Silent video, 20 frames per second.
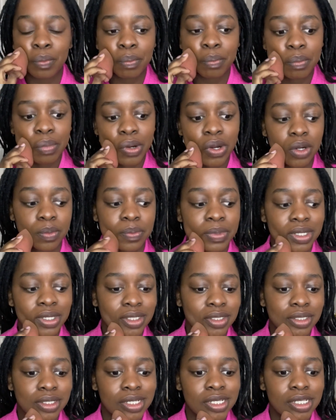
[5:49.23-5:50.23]

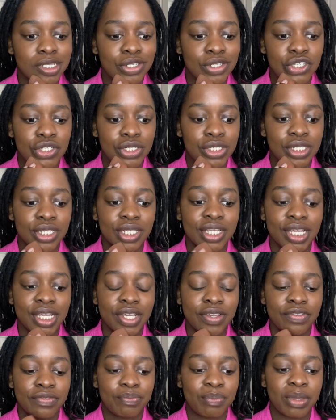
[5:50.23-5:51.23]
purpose is just to
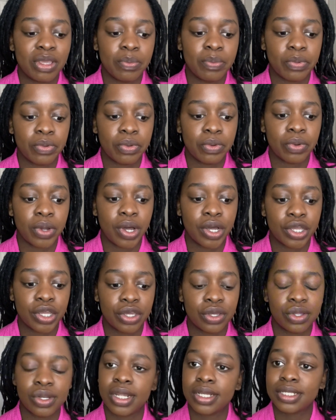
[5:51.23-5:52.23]
give people a
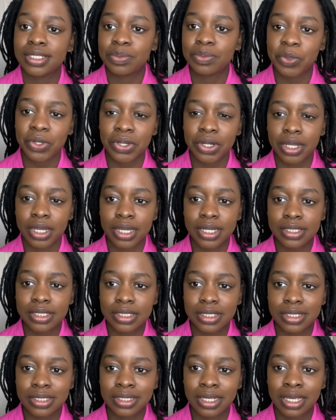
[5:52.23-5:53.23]
good
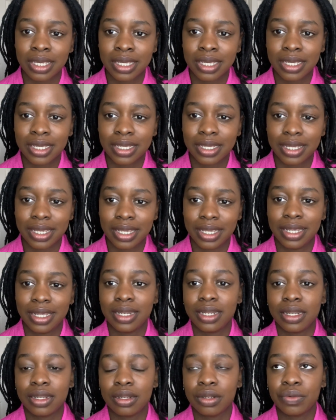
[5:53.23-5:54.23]
experience
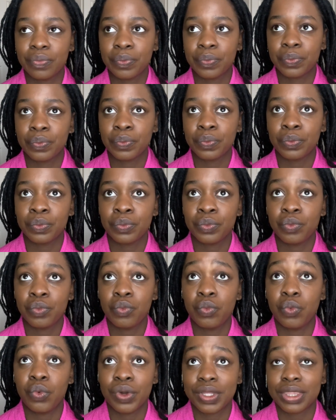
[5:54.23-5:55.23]
in
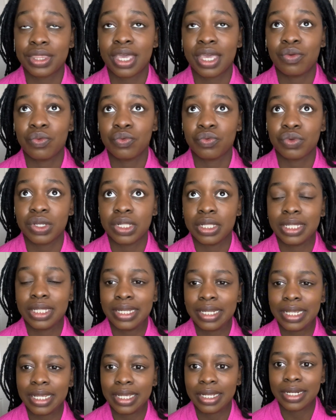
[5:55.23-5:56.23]
what they really
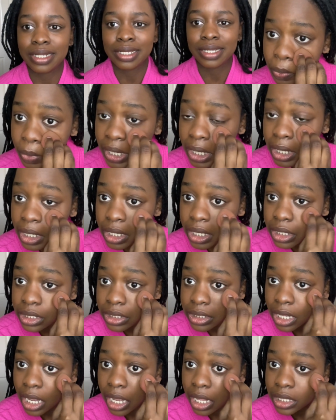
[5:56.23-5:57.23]
need.
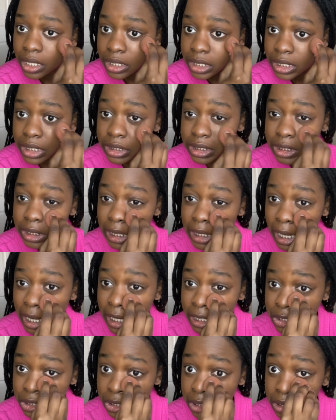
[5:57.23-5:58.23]
Being a leasing
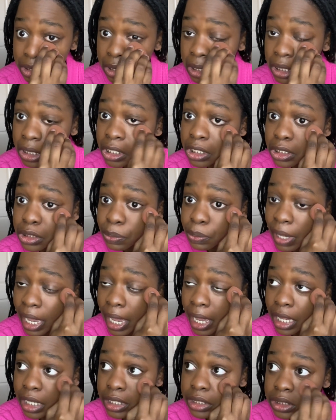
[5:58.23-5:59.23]
agent this
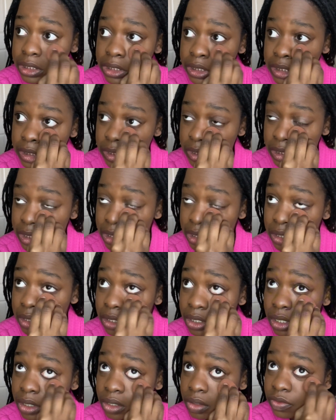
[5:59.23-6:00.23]
past
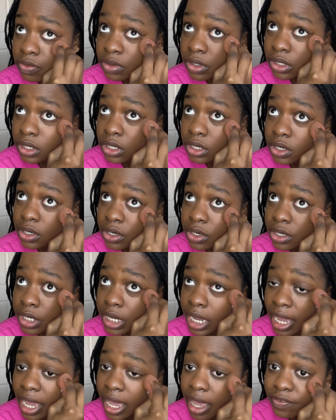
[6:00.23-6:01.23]
year and a
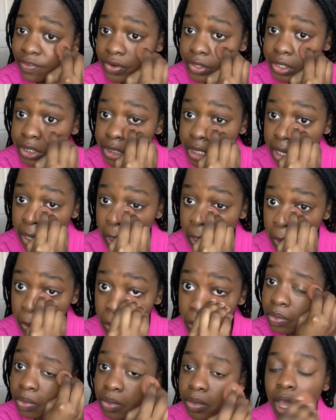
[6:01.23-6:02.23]
half or
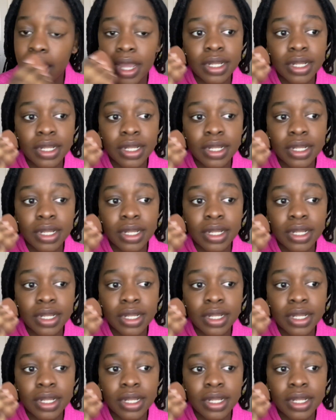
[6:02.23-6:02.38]
so, I